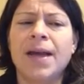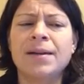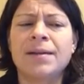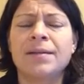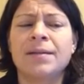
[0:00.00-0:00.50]

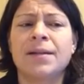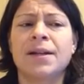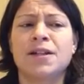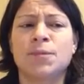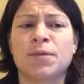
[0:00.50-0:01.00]
anything
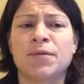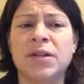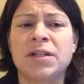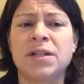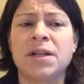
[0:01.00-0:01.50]
that is
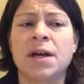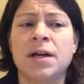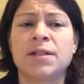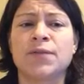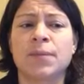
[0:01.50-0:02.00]
preventing
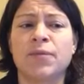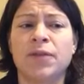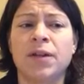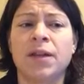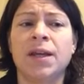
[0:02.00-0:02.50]
us from
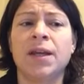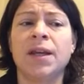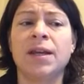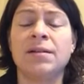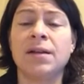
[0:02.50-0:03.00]

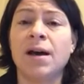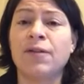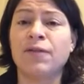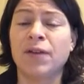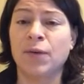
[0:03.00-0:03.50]
feeling
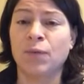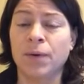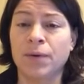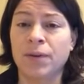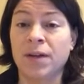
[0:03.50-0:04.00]
enough and
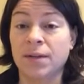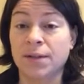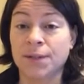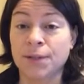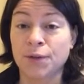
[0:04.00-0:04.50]
worthy and
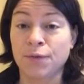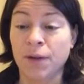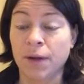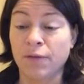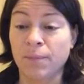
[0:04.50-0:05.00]

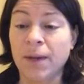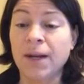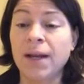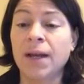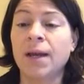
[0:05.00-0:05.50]
deserving of
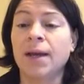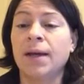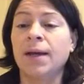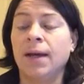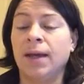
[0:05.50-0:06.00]
money.
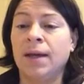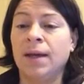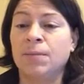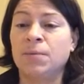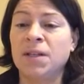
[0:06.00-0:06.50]

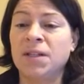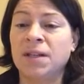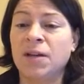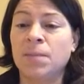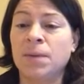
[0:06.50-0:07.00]
And please
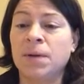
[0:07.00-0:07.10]
help